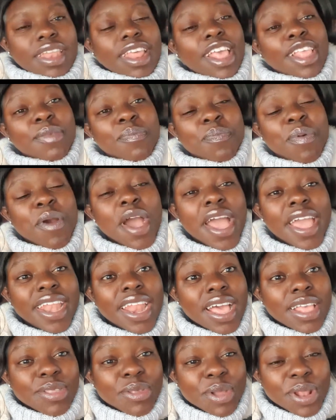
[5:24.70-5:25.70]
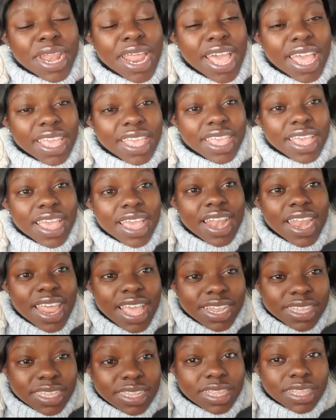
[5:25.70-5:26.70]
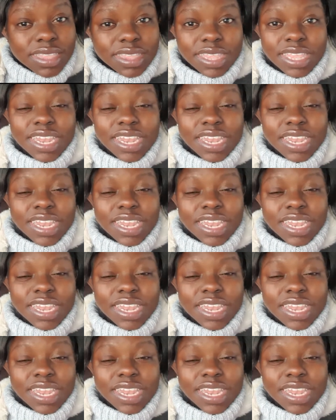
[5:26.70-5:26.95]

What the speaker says: This boy does not like lettuce.